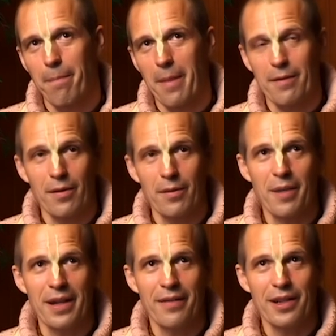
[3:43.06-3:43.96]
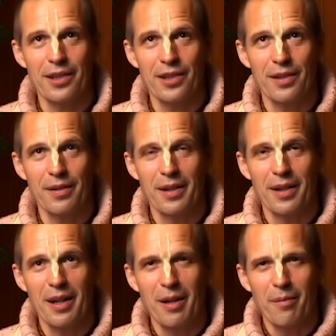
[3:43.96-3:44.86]
This was my question.
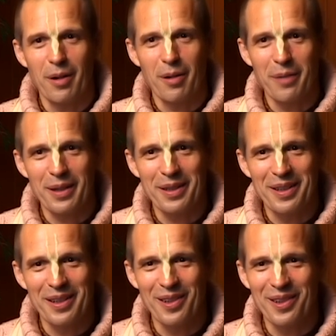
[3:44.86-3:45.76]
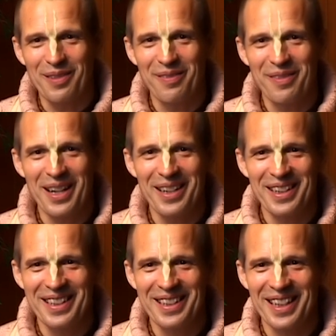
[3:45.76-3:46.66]
Prabhupada looked
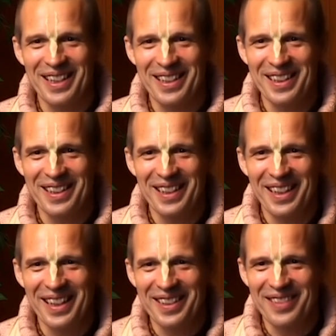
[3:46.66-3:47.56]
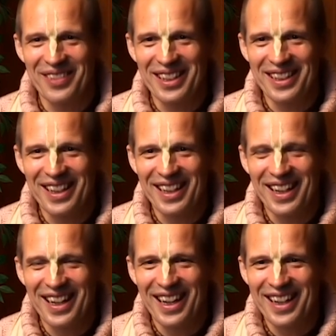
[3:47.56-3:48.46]
very intently at me
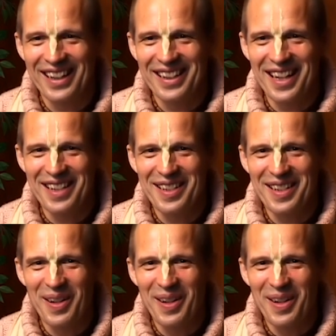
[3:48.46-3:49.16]
and then